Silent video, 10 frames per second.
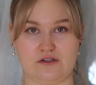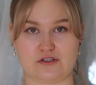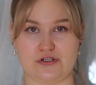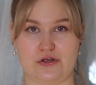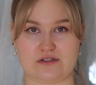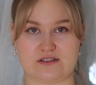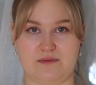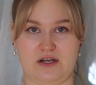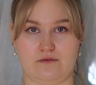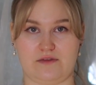Your shirts,
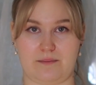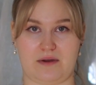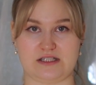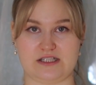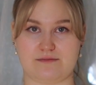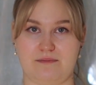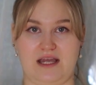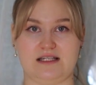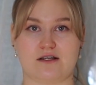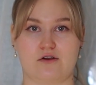many of them are just
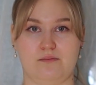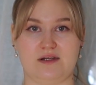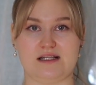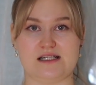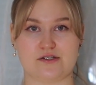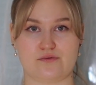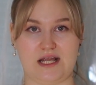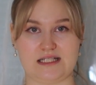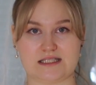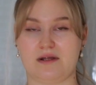made completely
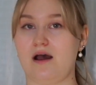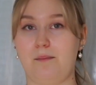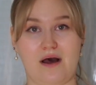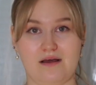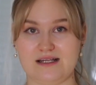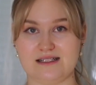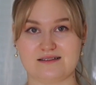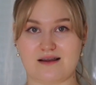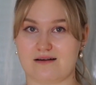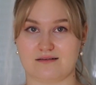straight, but our
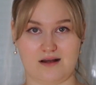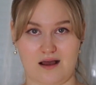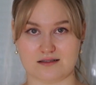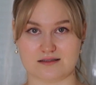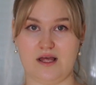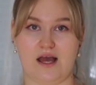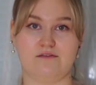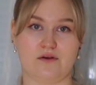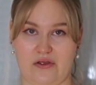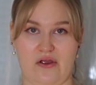bodies are not. We
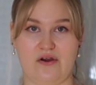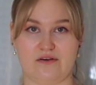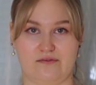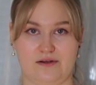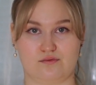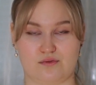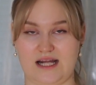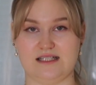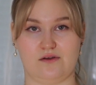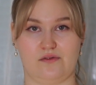have a curve
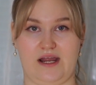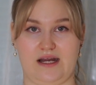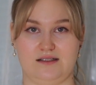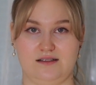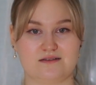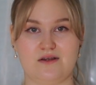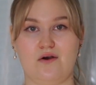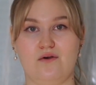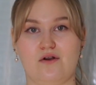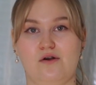right on there.
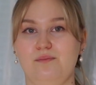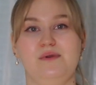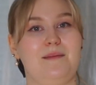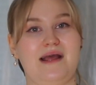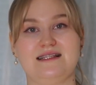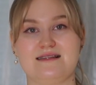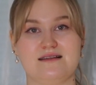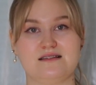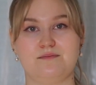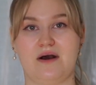So complement
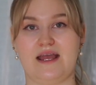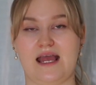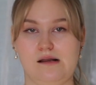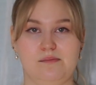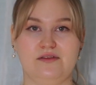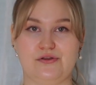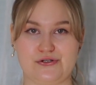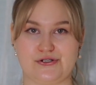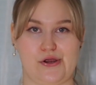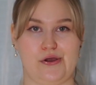it by helping the
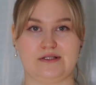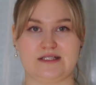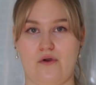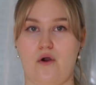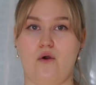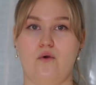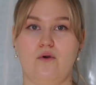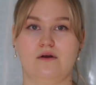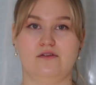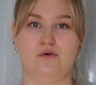shirt
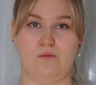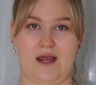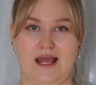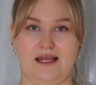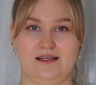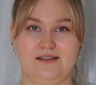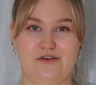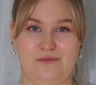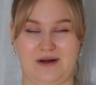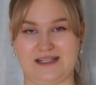go the way
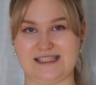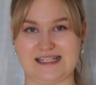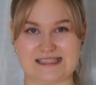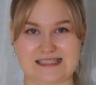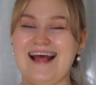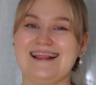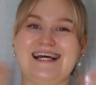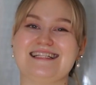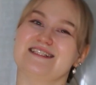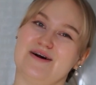your body does. And
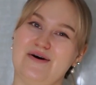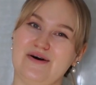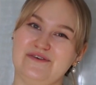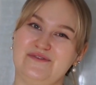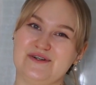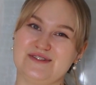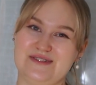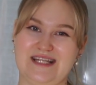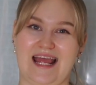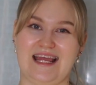that's all for
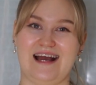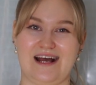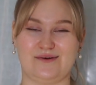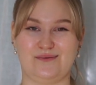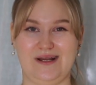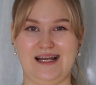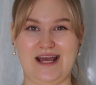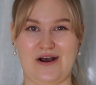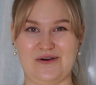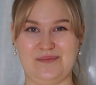today. Anyway, I really
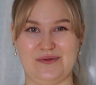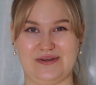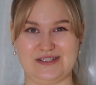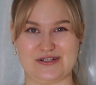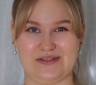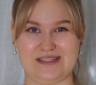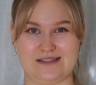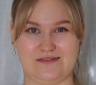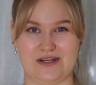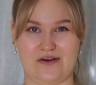hope you enjoyed
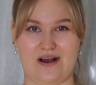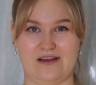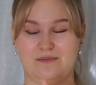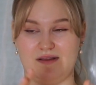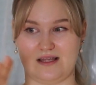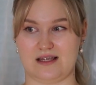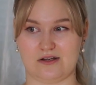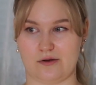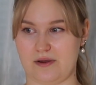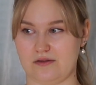this video. I've been
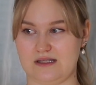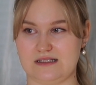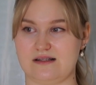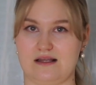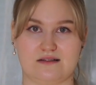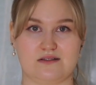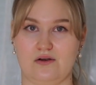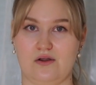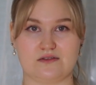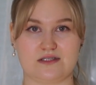thinking about these things a
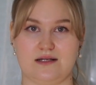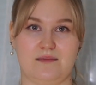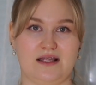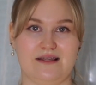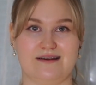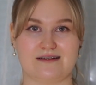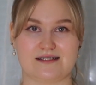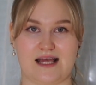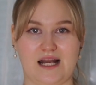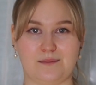lot in my
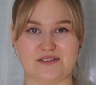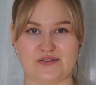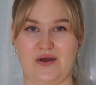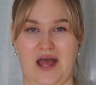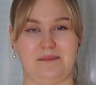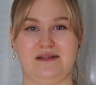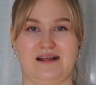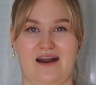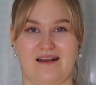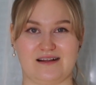years and I'm so happy
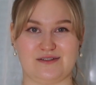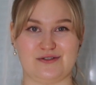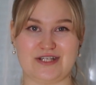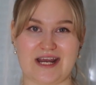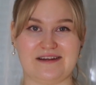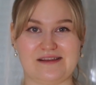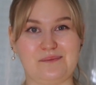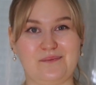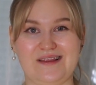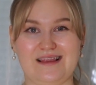that I got to share
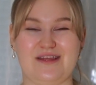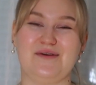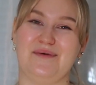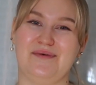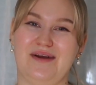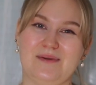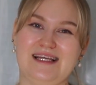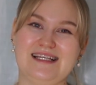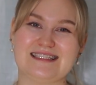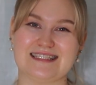them with you.
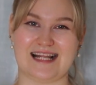Please